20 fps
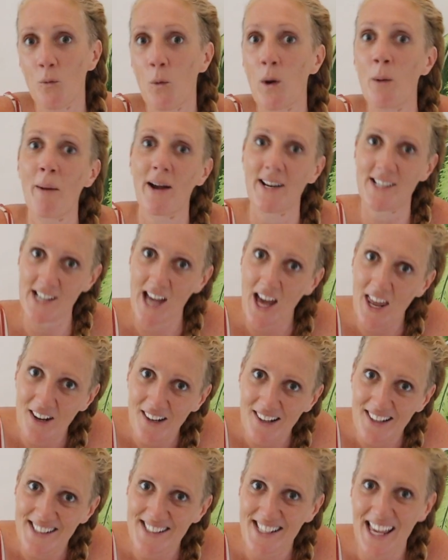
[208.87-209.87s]
when my
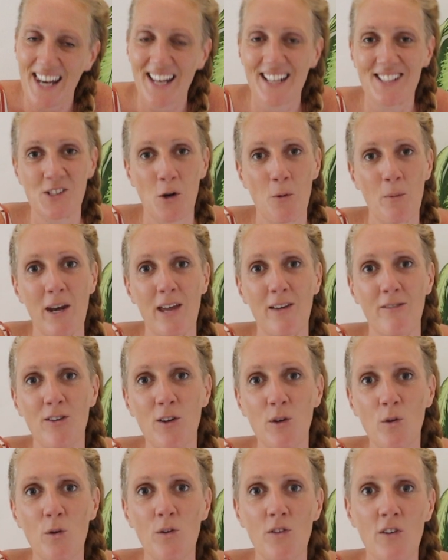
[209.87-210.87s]
channel is getting so many
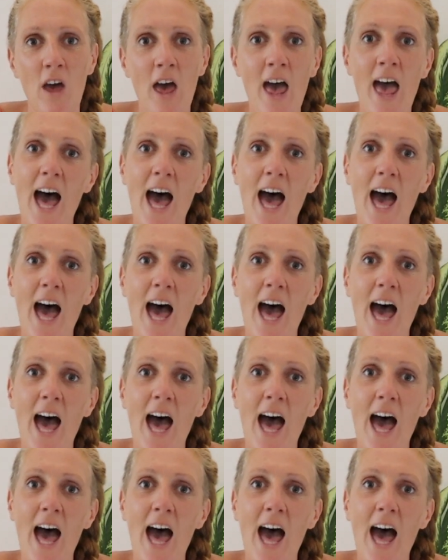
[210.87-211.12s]
views?